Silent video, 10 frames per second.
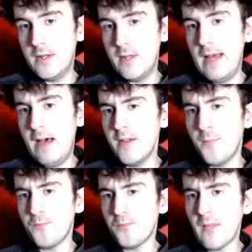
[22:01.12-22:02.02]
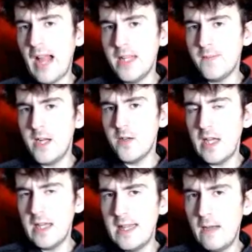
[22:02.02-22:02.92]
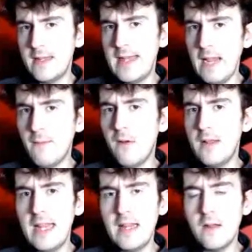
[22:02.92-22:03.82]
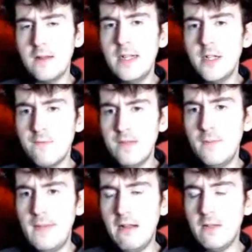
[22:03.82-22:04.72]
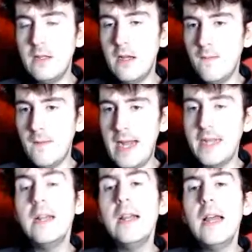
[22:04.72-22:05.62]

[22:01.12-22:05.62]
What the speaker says: plus the mouse, and to make sure you stay up to date with all the latest content, just ring the bell to be notified.